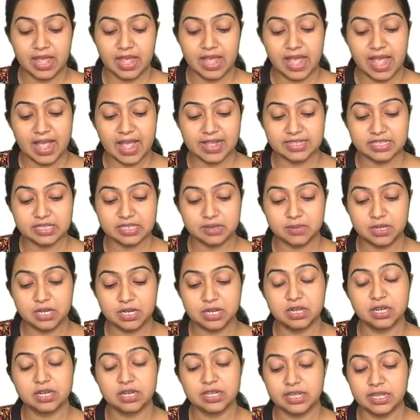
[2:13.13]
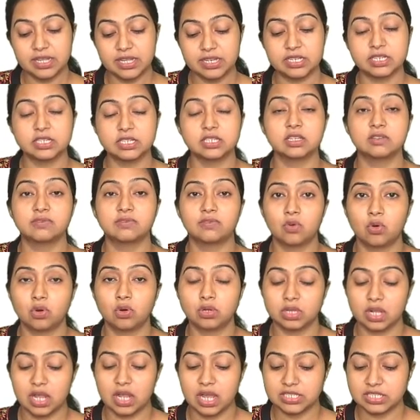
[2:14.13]
And similarly, it is the
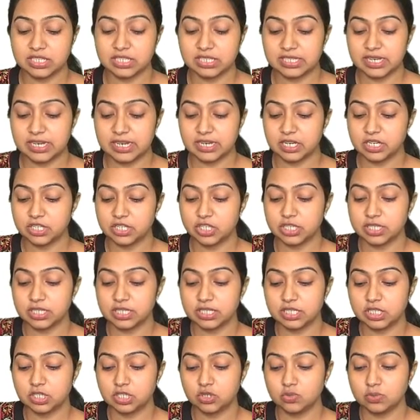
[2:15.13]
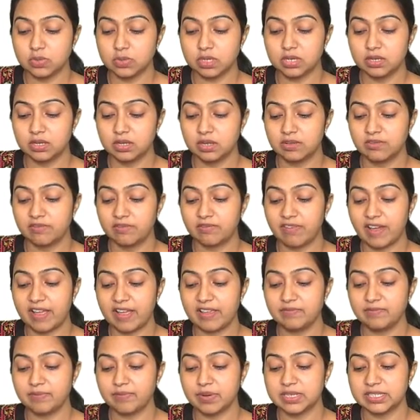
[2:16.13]
4th largest energy consumer.
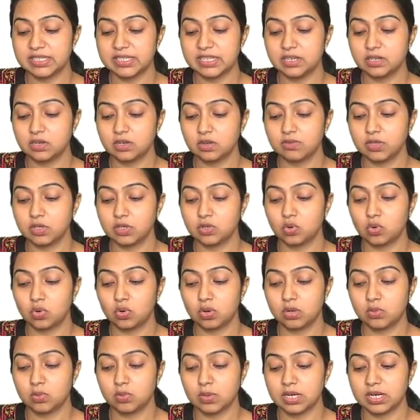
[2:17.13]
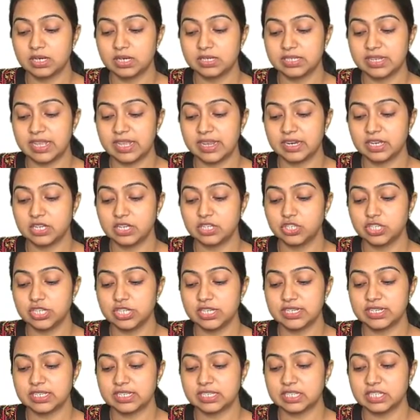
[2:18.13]
5% of the total world's
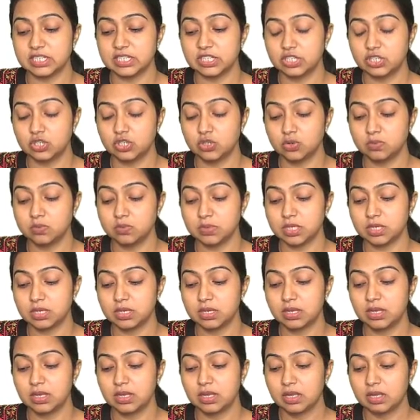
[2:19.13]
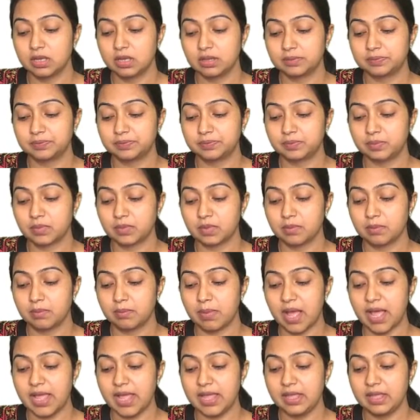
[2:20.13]
energy is consumed
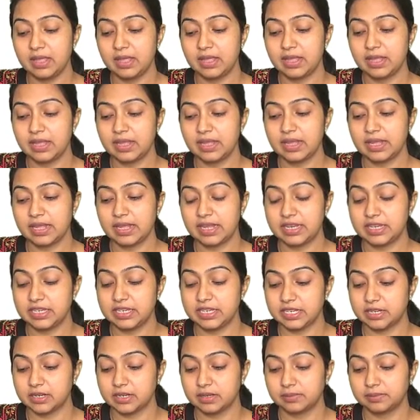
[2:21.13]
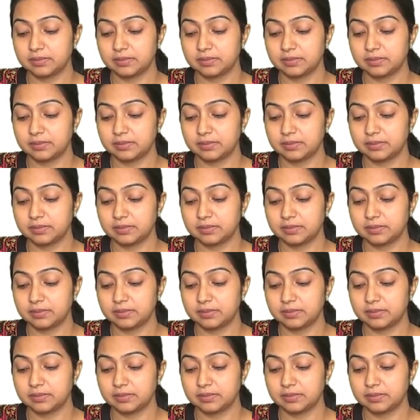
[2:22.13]
by India.